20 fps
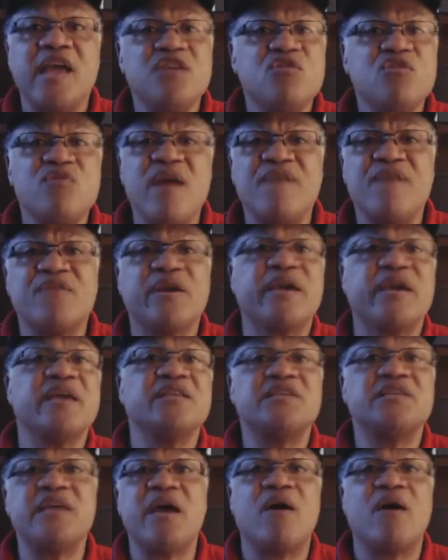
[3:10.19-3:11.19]
And you never
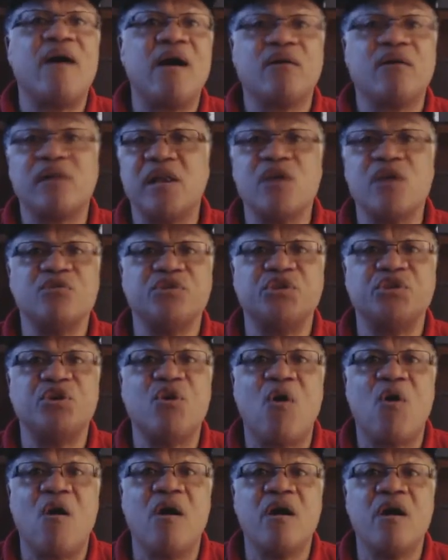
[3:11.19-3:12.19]
can tell how close
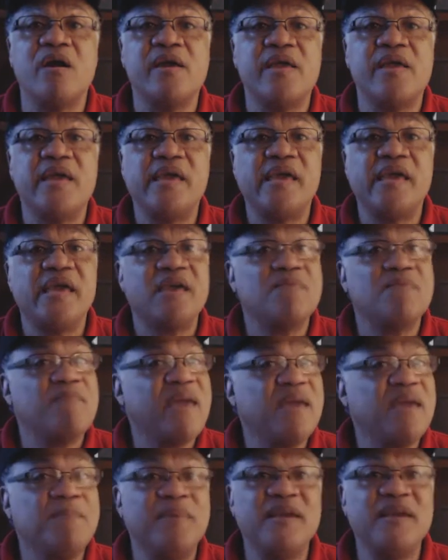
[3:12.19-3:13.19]
you are. It
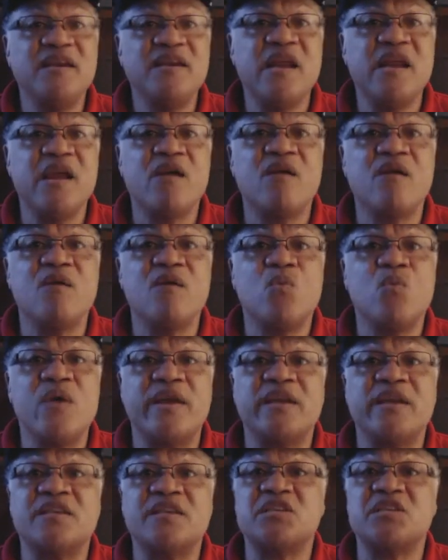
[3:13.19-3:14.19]
may be near
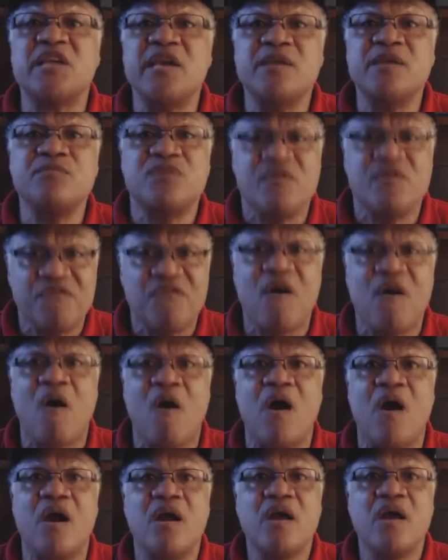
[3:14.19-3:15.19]
when it seems afar.